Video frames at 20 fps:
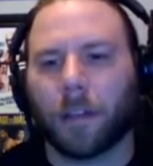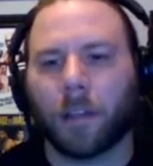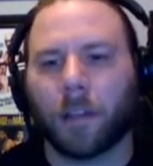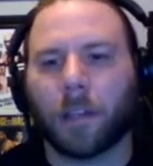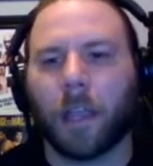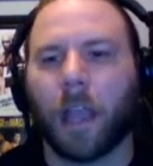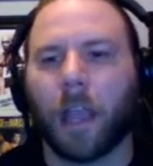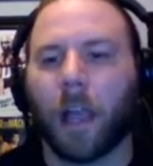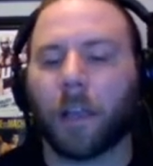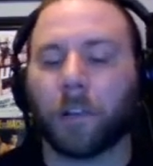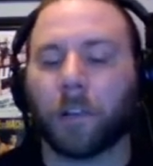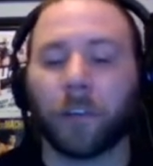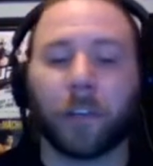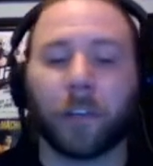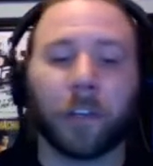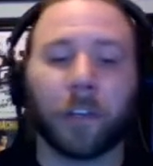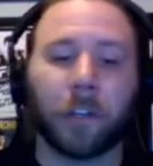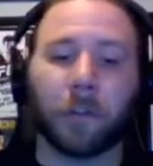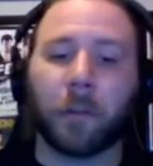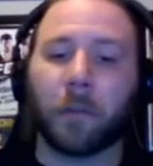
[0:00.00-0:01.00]
Yeah, I
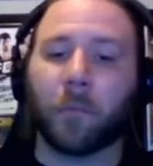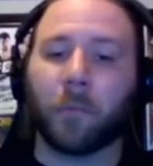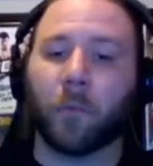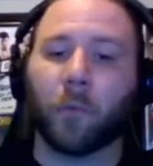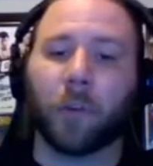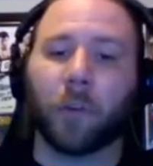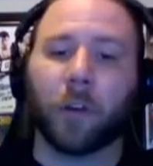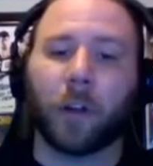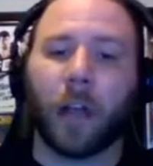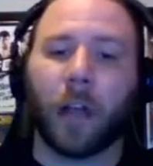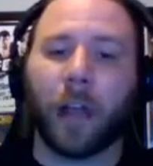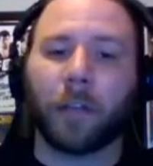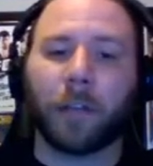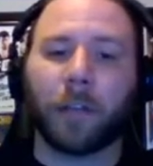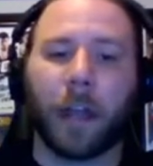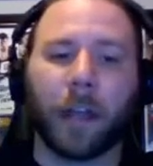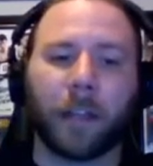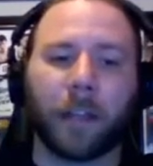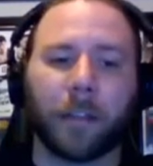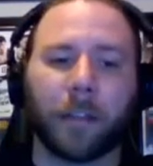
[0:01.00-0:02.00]
couldn't agree more. I
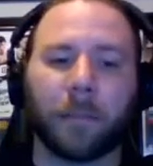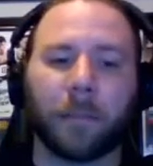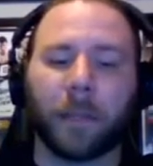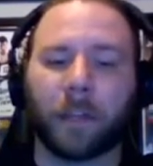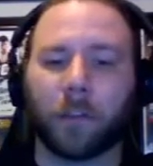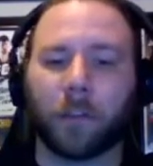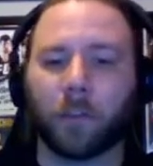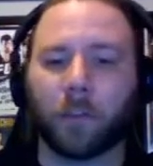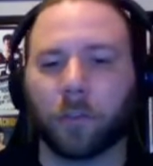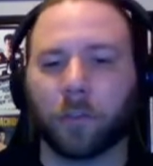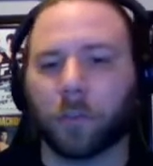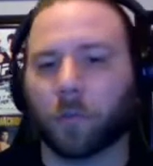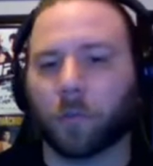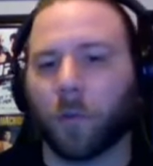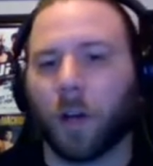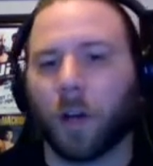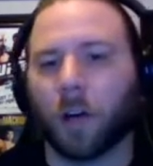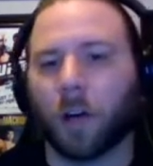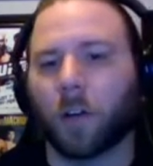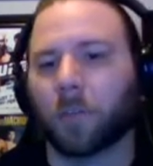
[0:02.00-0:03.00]
got the Pinnacle as
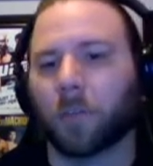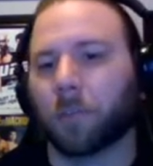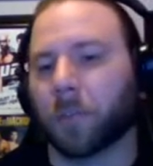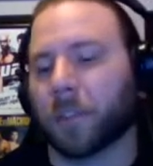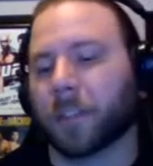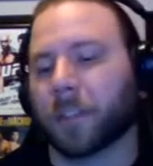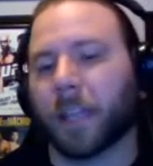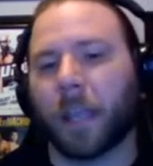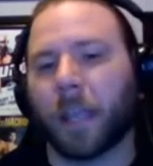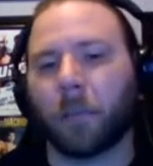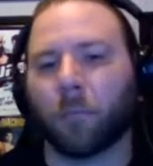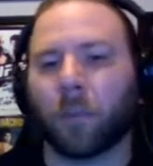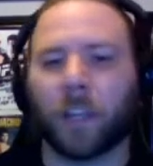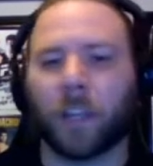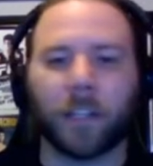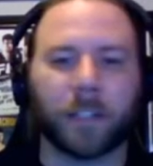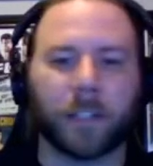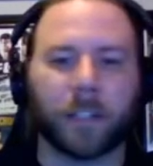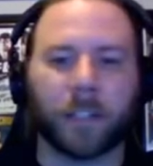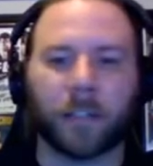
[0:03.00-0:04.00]
well for the same
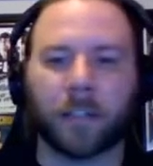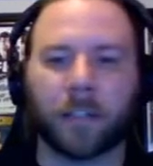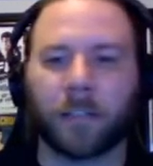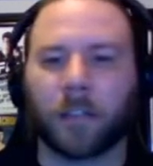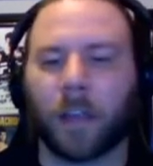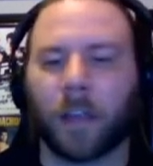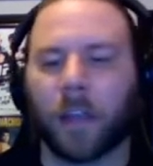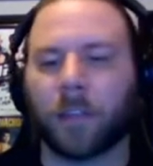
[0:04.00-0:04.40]
reasons.